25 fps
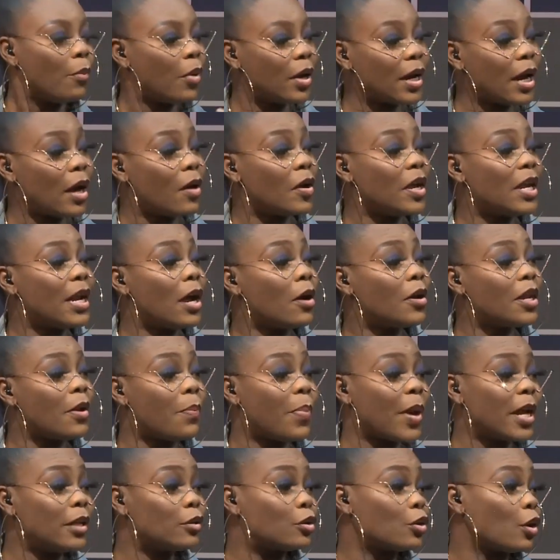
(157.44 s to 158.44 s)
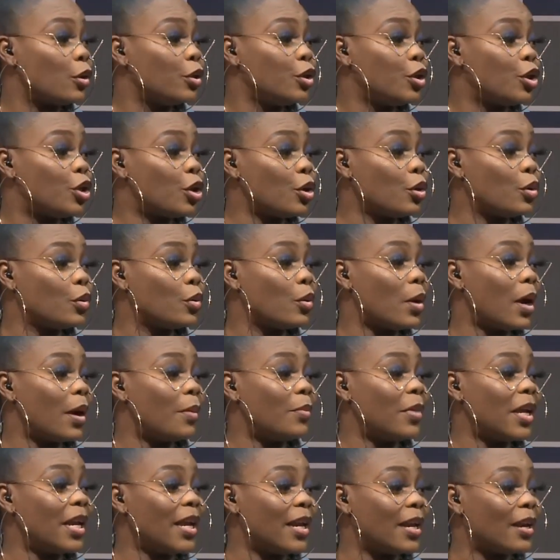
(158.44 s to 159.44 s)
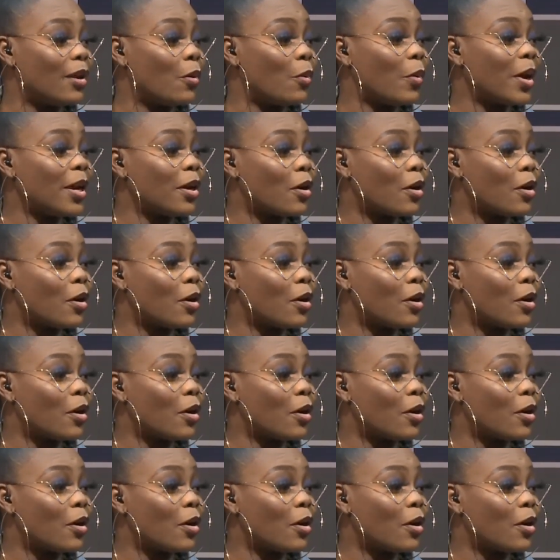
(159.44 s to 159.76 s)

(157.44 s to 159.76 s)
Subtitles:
But now, it now depends on you. I mean, when